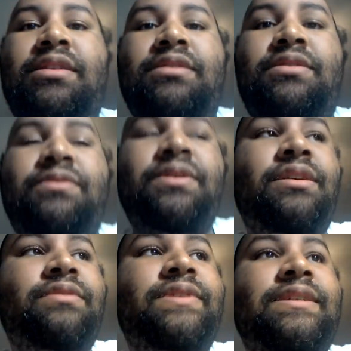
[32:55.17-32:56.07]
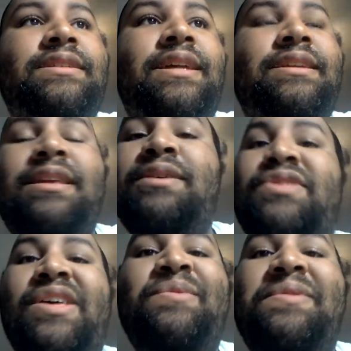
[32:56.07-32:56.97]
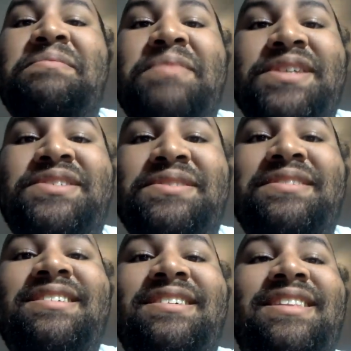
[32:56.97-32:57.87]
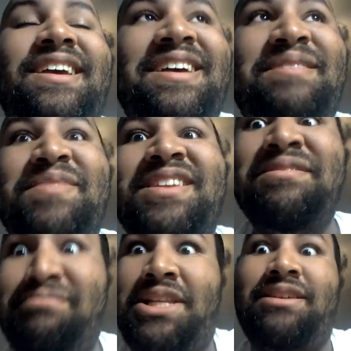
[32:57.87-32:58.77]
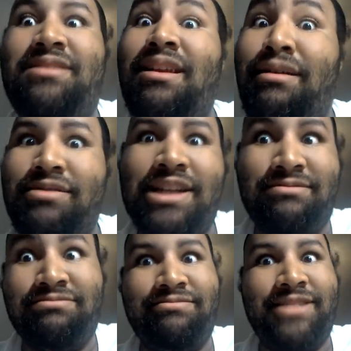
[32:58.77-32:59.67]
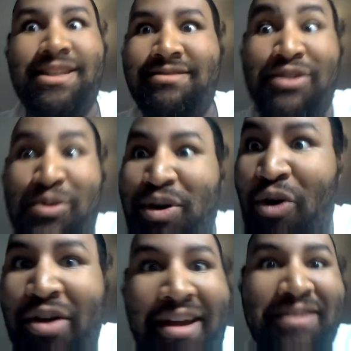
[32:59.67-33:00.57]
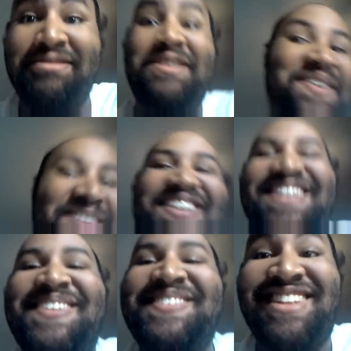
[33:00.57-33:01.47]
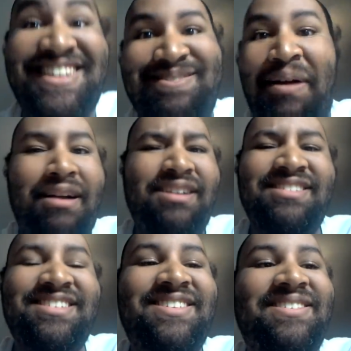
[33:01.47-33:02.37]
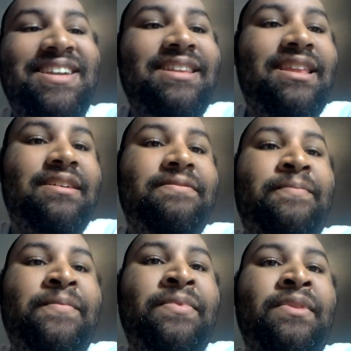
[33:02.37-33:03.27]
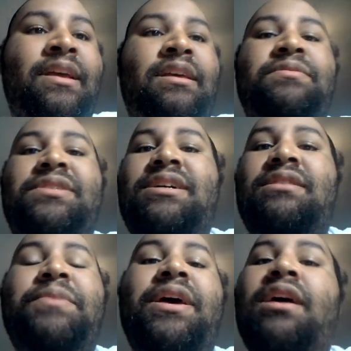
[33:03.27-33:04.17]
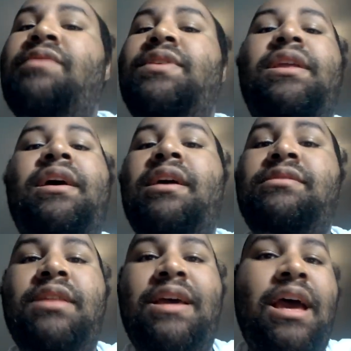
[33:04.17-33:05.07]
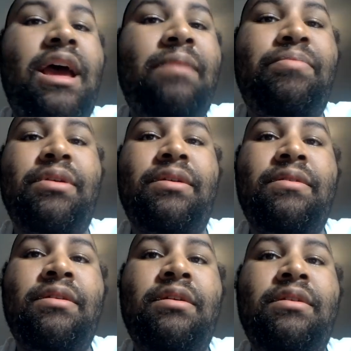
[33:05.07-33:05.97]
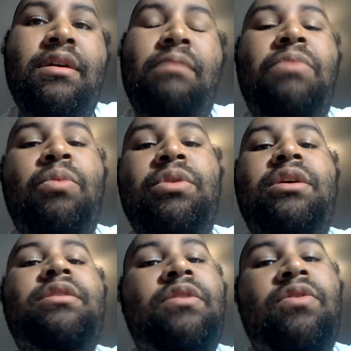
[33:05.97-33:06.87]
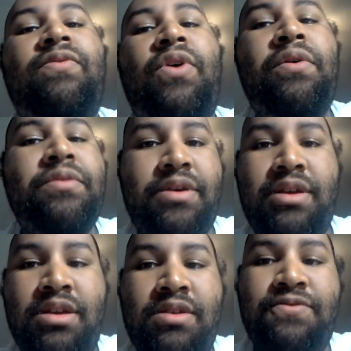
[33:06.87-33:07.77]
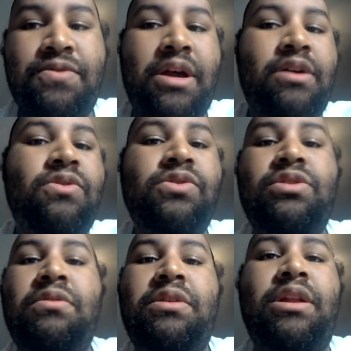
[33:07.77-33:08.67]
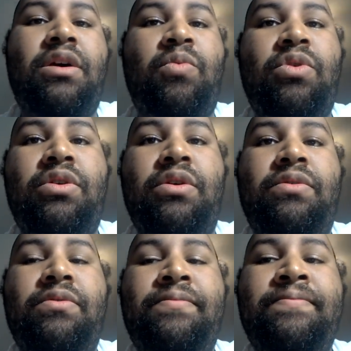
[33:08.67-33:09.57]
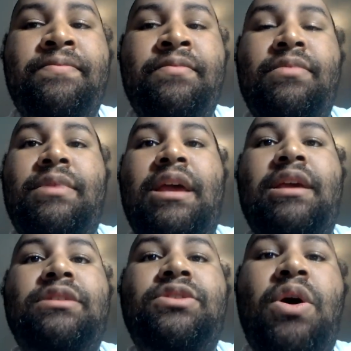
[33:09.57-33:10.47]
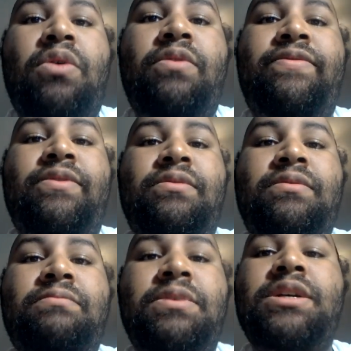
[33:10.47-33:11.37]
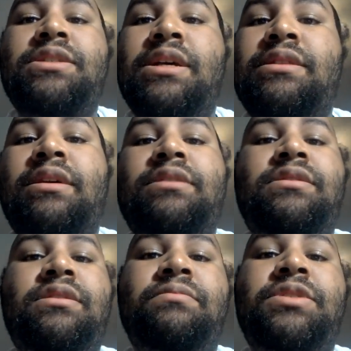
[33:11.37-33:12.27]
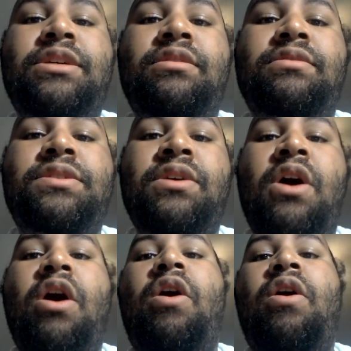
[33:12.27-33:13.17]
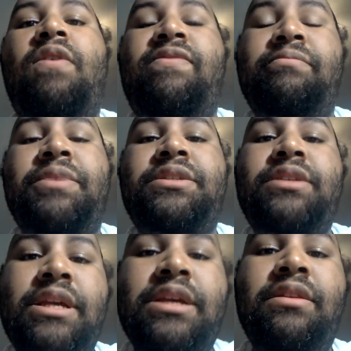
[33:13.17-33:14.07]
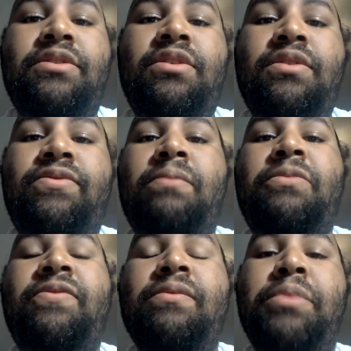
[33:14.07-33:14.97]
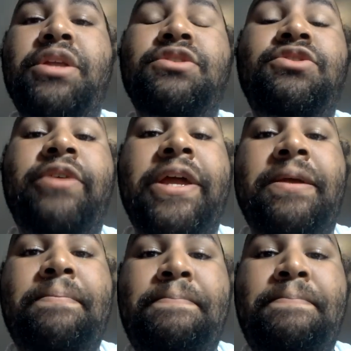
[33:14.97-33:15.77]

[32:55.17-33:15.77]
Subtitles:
you know, in heaven, it's like they want to meet you. You know, like Adam and Eve. I'm like, you know, they you know, we're okay. You know, I'm like, word, you know. And they're like, and he was telling me in heaven they're happy. But when they know of all the evil that goes on in the world, they get sorrowful because they think to themselves, all from us eating from the forbidden tree.